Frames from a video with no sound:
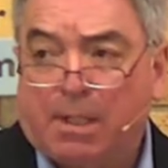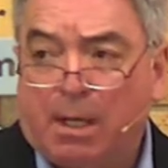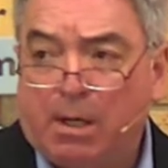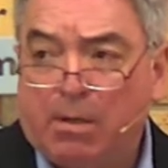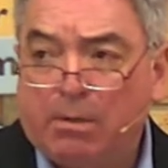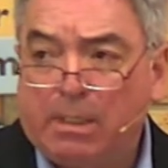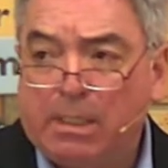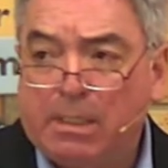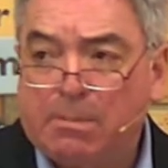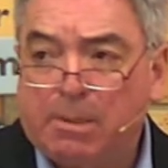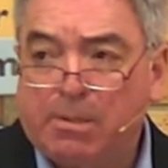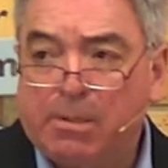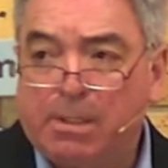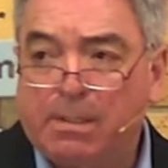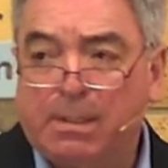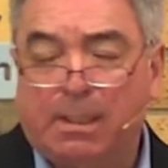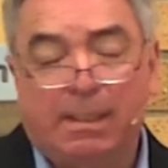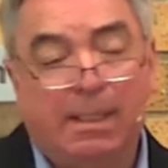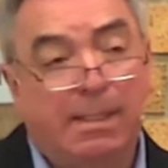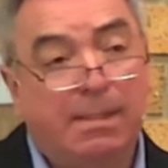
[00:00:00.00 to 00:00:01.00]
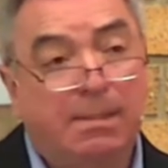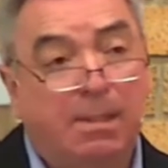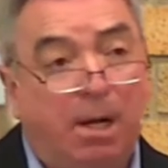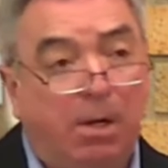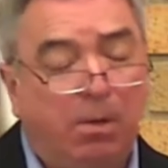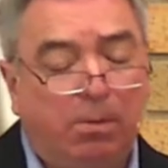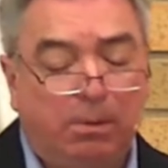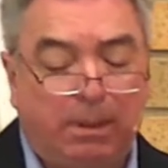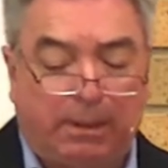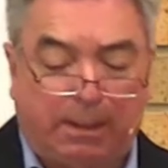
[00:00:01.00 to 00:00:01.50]
the Holy Spirit is
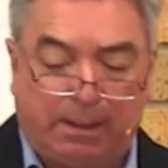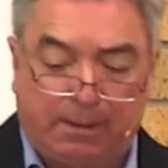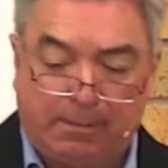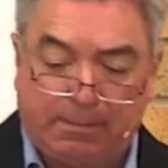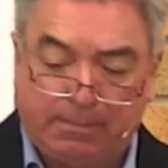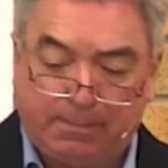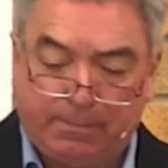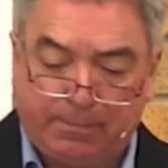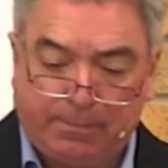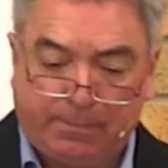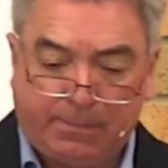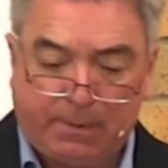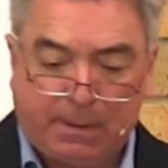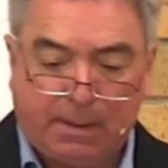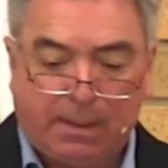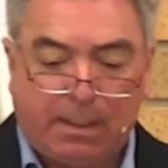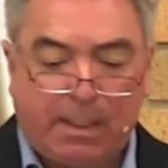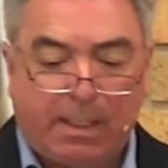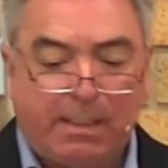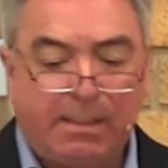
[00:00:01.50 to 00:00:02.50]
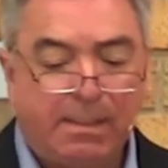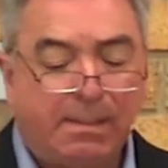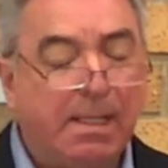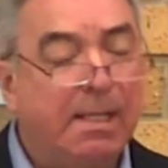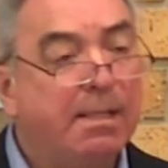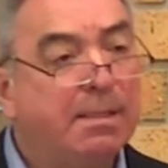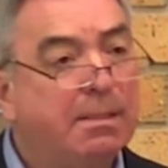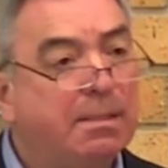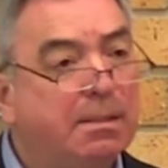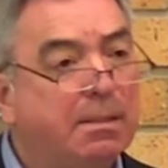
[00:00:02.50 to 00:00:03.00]
holy, it is
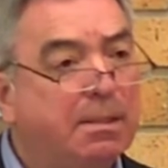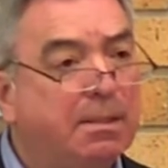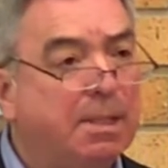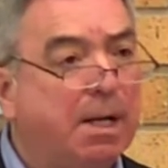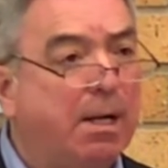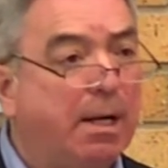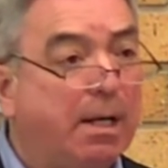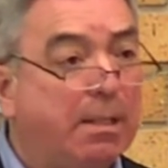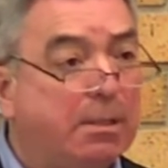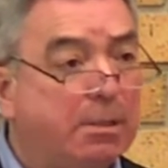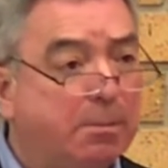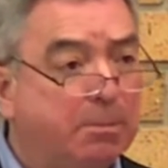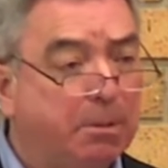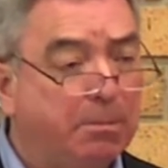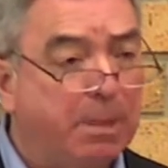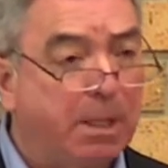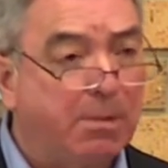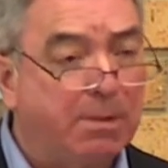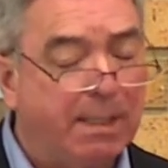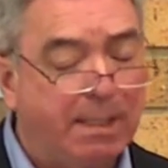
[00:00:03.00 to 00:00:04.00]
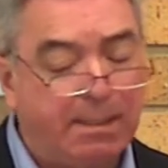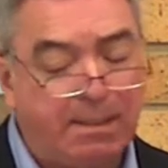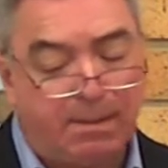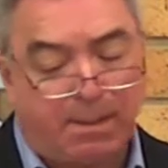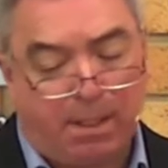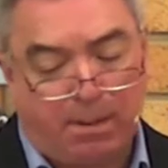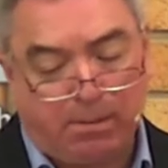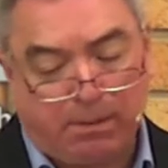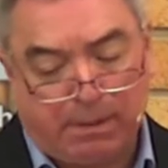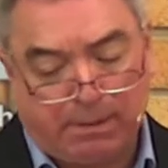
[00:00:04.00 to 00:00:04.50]
his desire to promote his
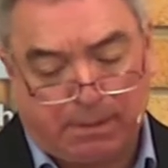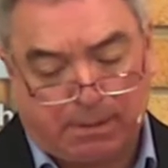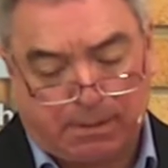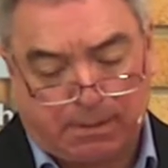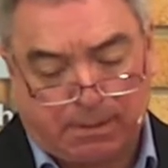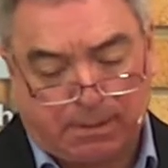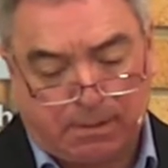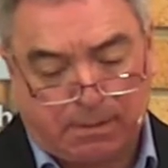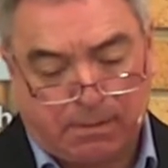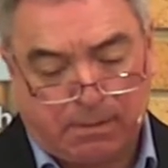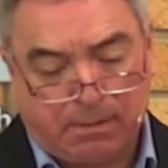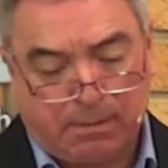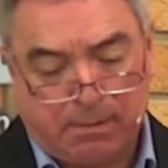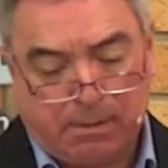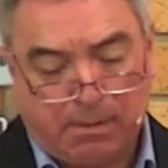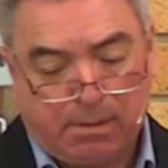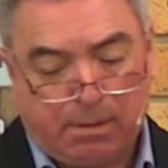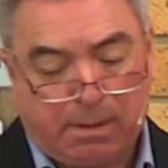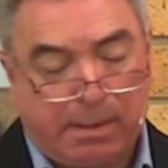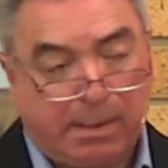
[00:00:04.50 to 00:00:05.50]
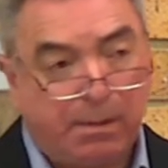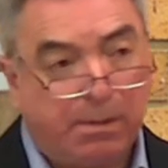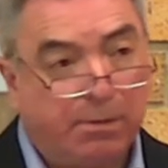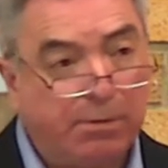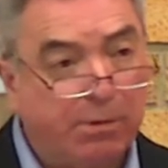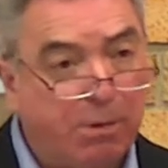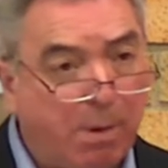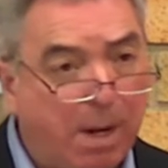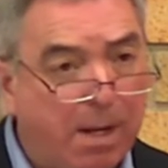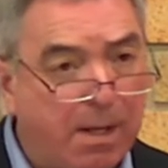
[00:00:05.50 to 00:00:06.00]
holiness
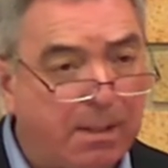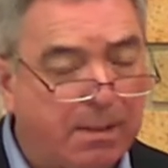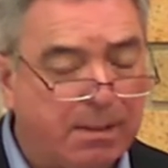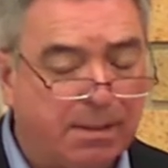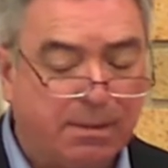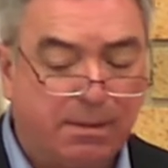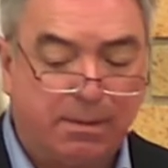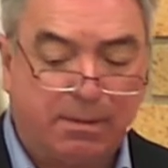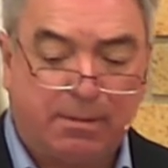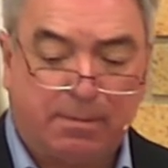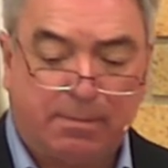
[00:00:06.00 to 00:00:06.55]
through us.